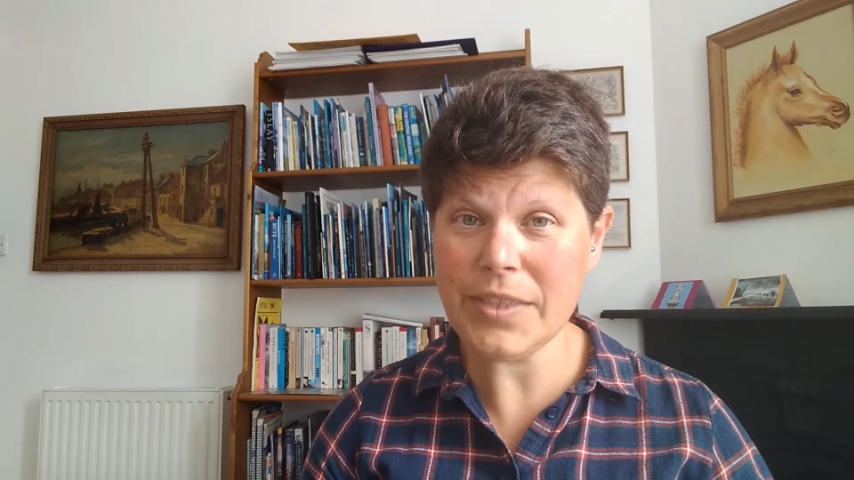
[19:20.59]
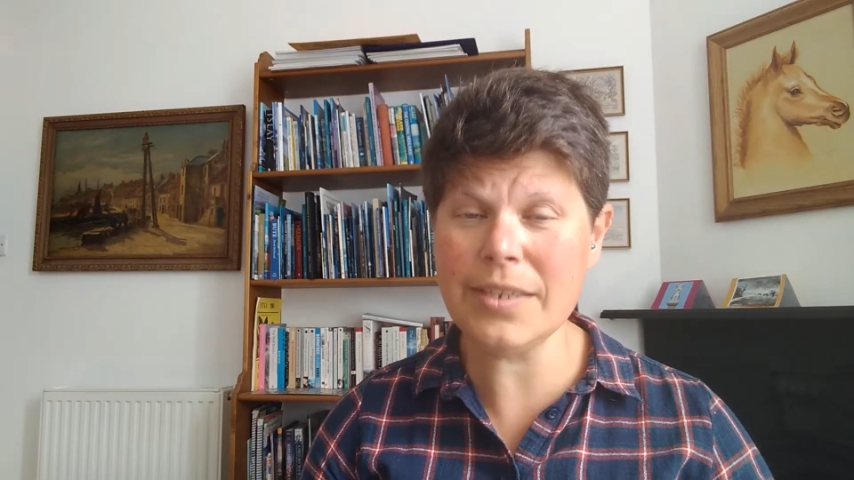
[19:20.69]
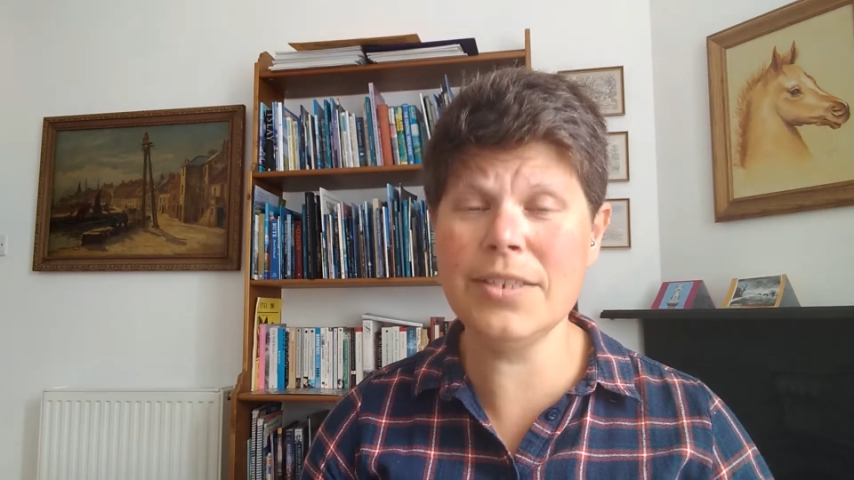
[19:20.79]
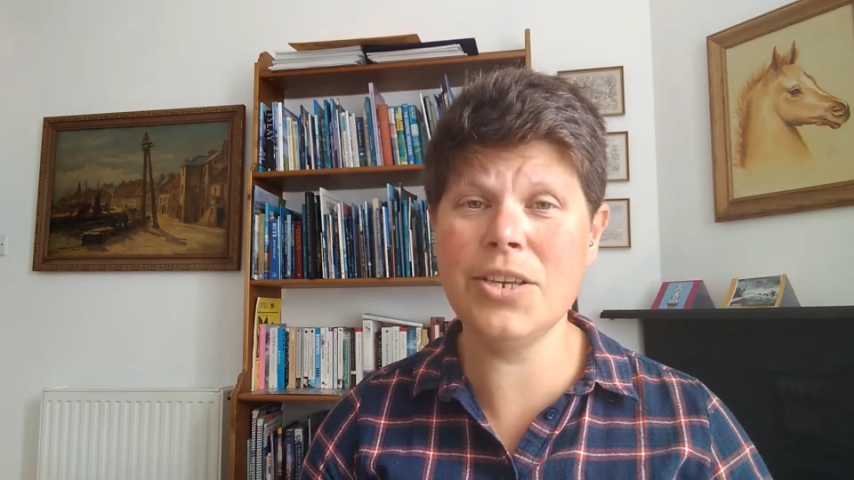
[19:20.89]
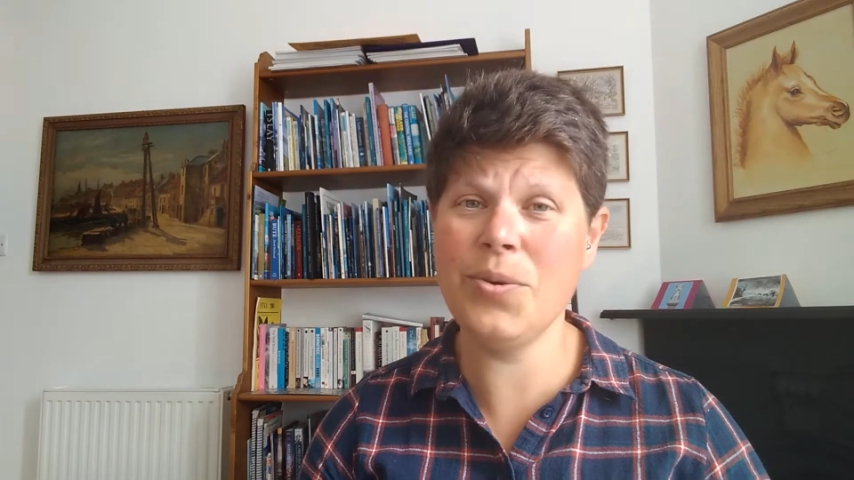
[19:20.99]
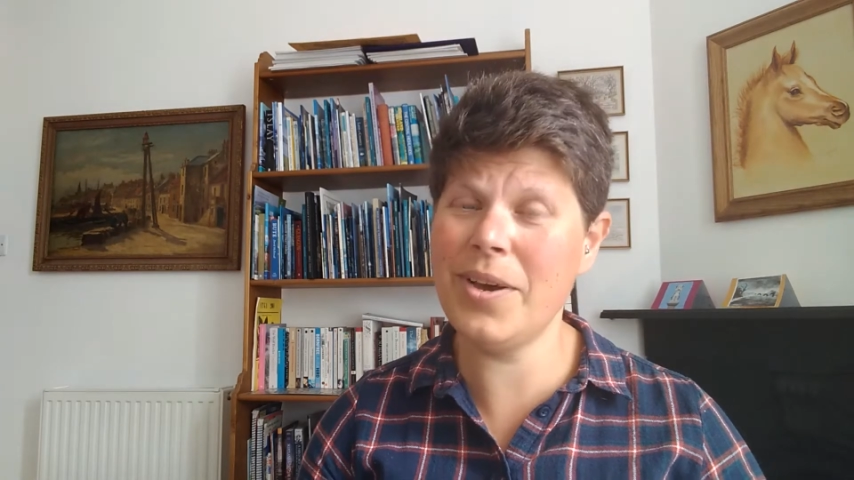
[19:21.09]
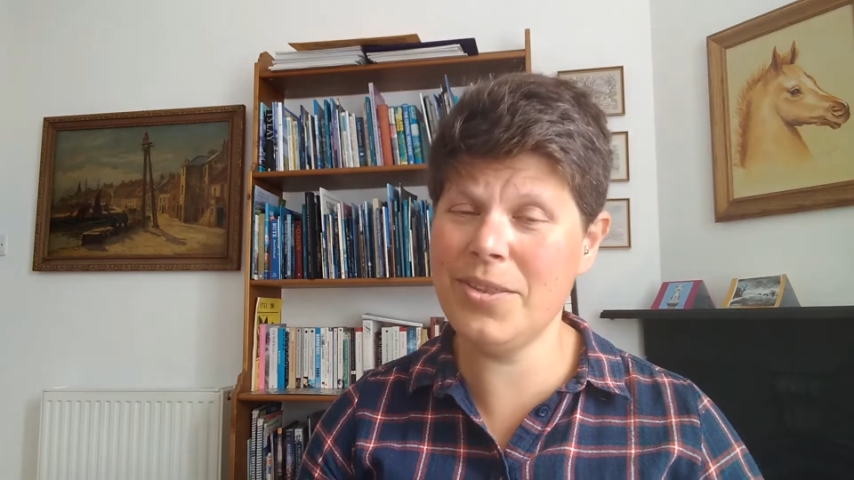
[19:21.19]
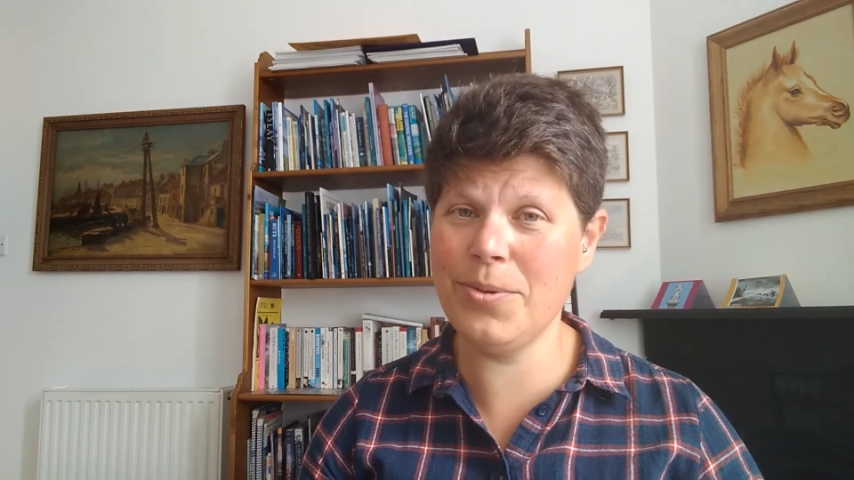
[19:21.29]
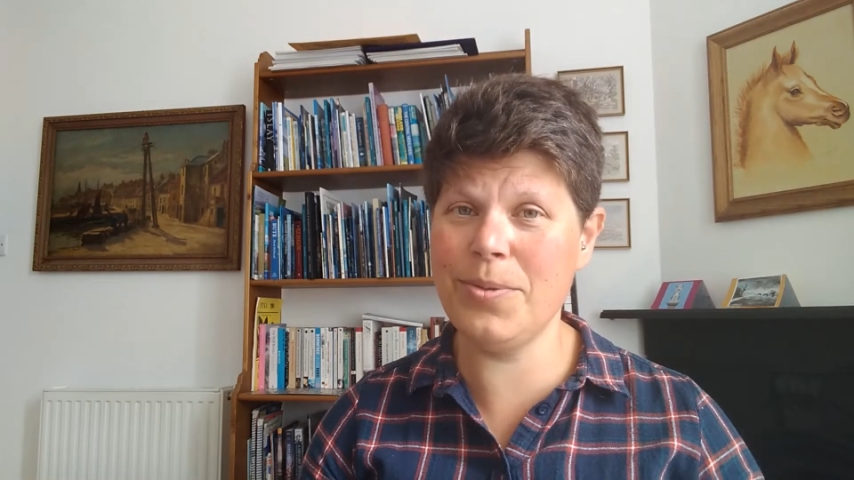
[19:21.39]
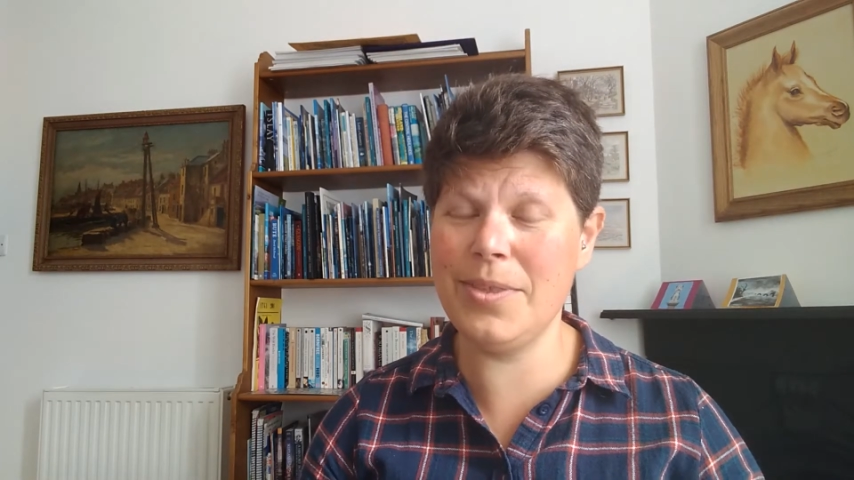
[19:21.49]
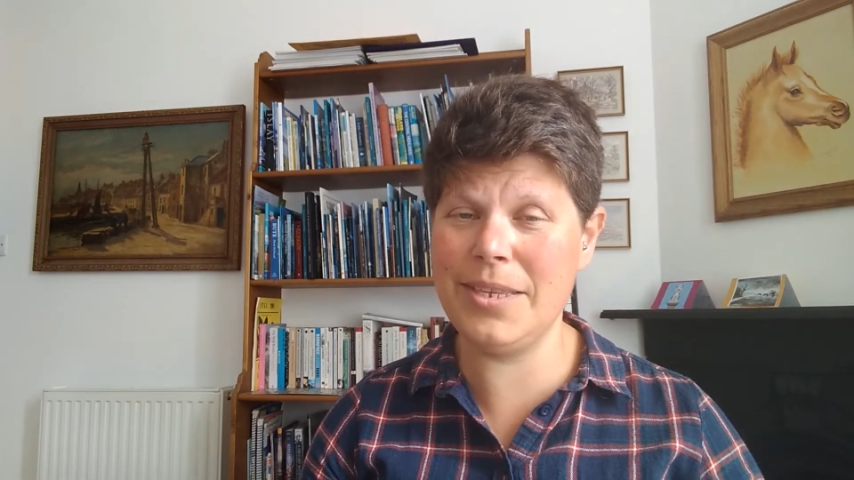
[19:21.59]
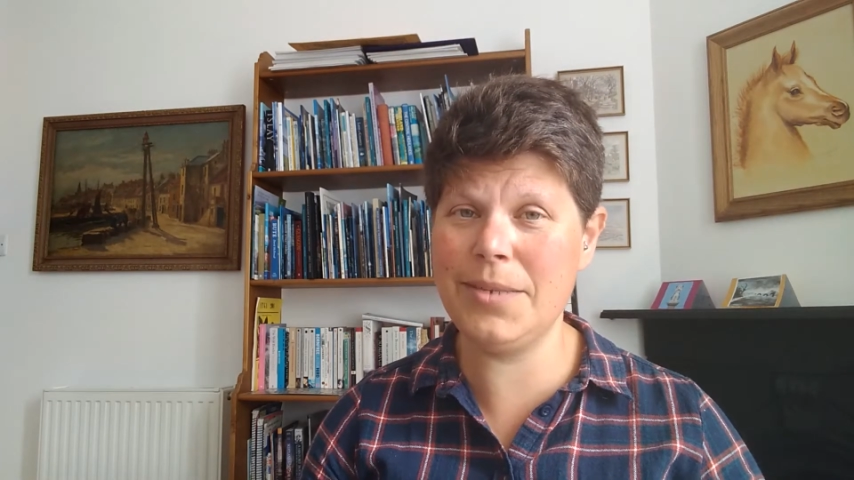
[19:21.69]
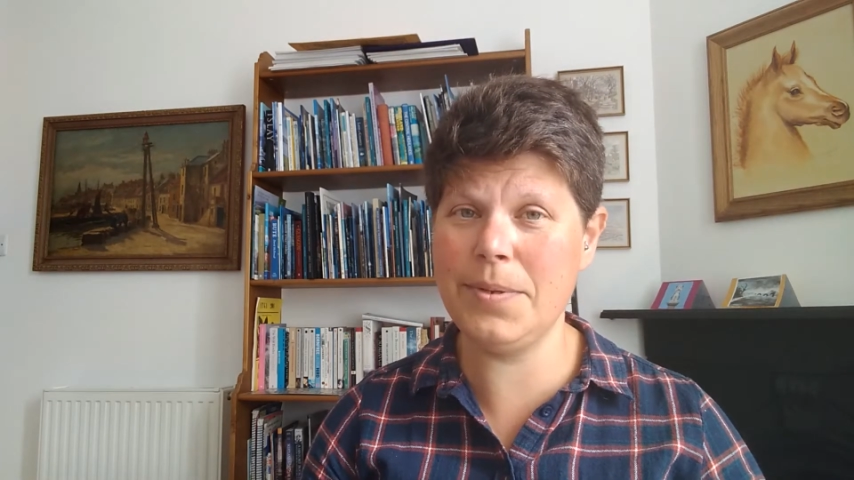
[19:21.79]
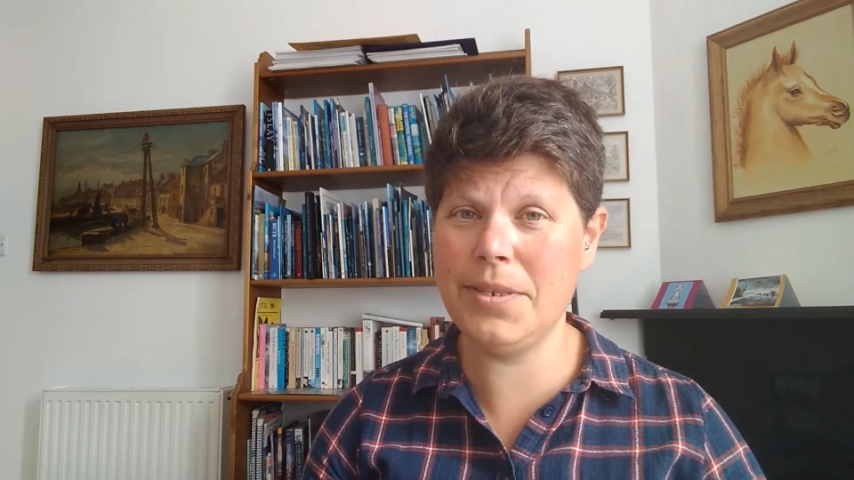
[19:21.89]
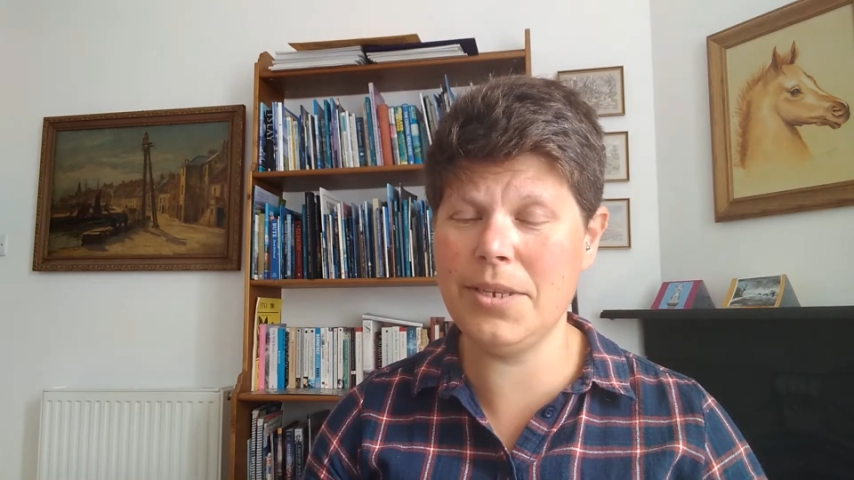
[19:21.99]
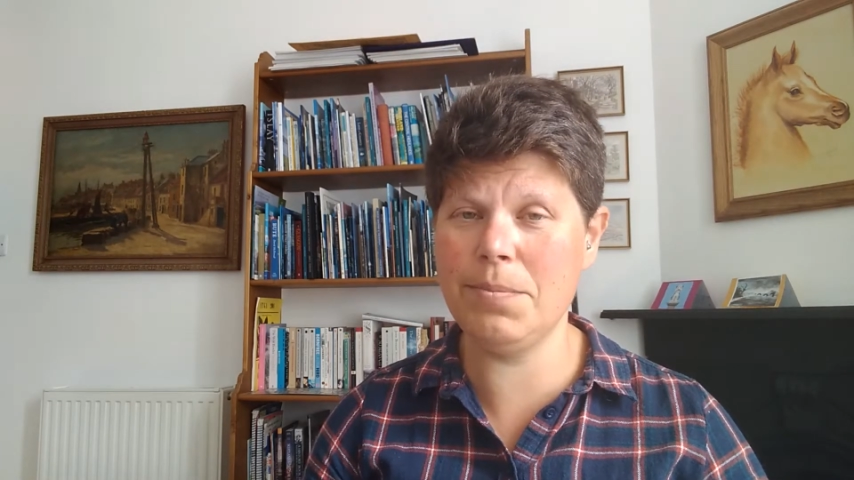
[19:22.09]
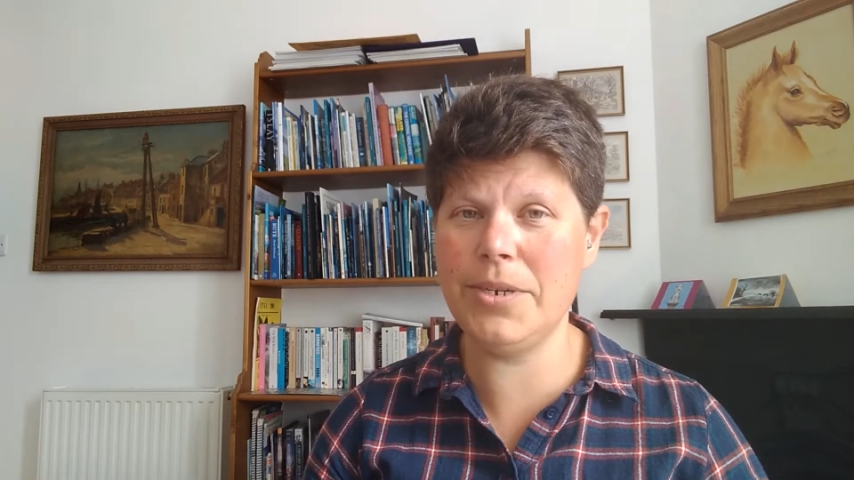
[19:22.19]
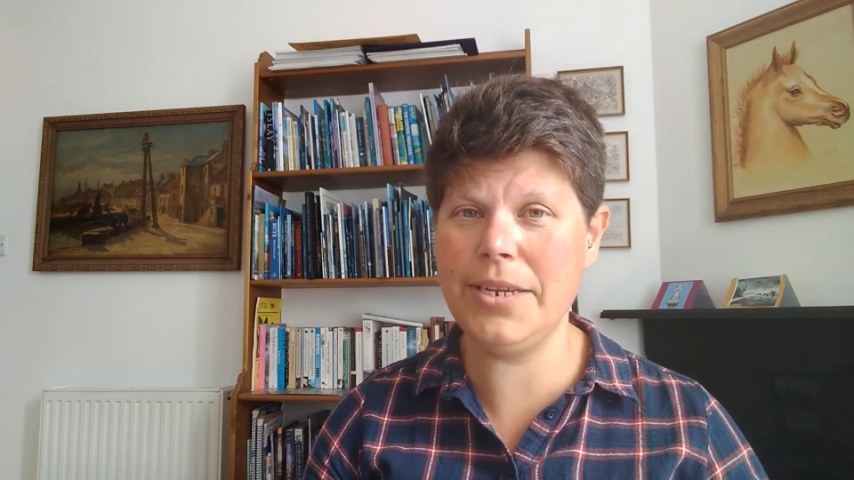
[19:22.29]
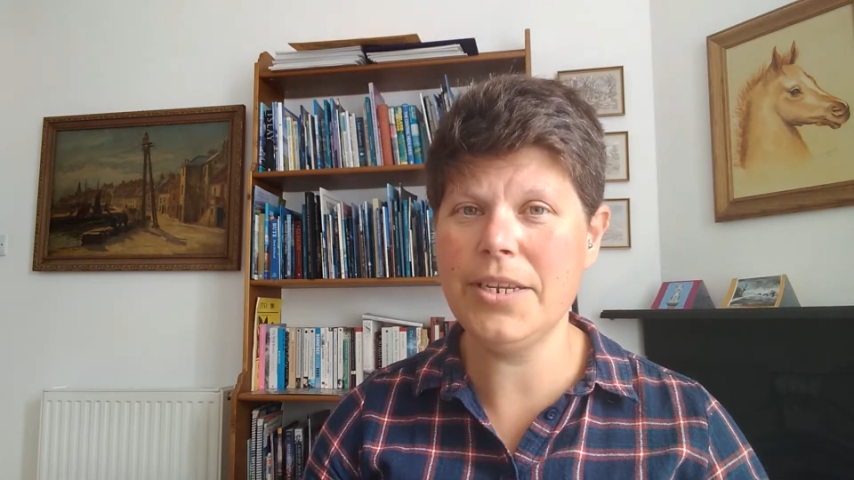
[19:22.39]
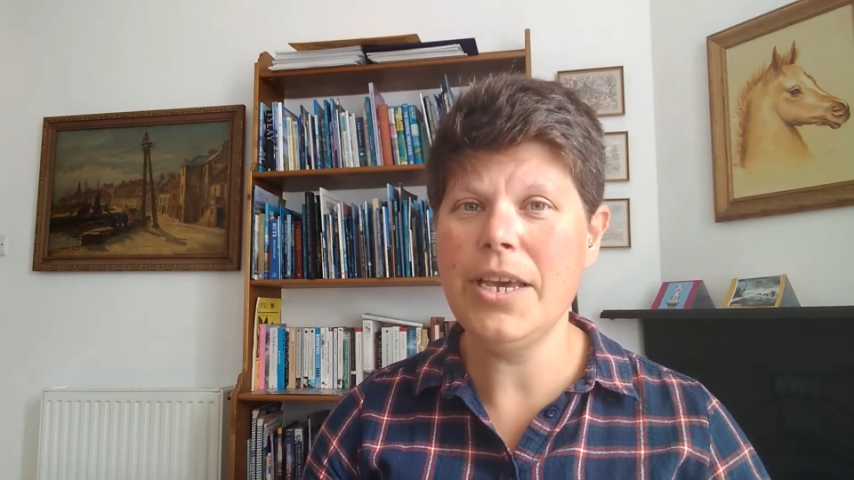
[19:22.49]
So I thought that this was a
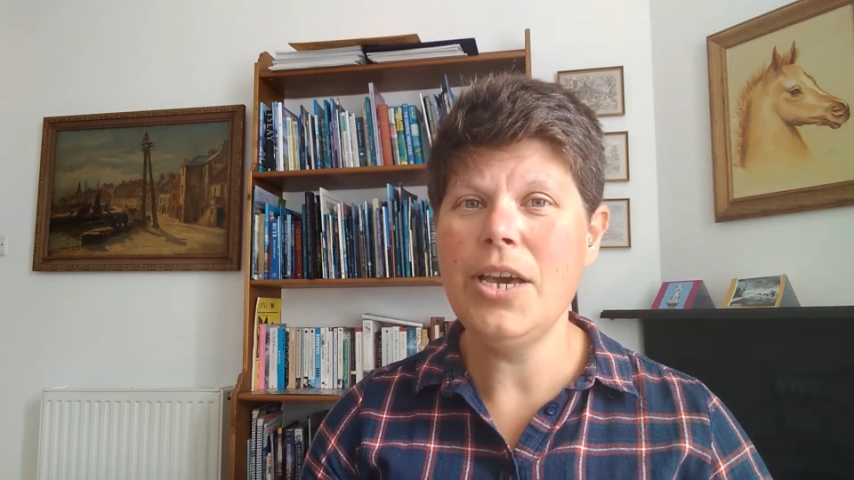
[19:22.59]
subject